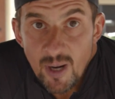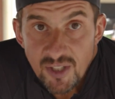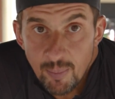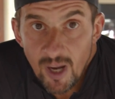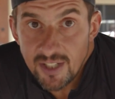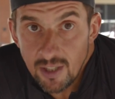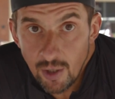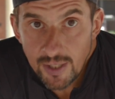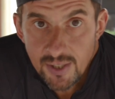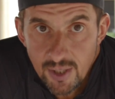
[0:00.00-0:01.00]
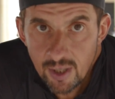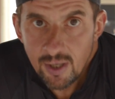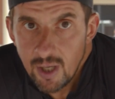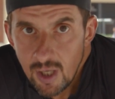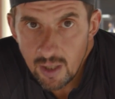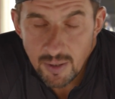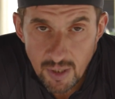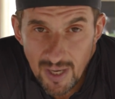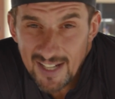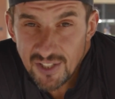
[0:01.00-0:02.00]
Sponsored by Deloitte, who are doing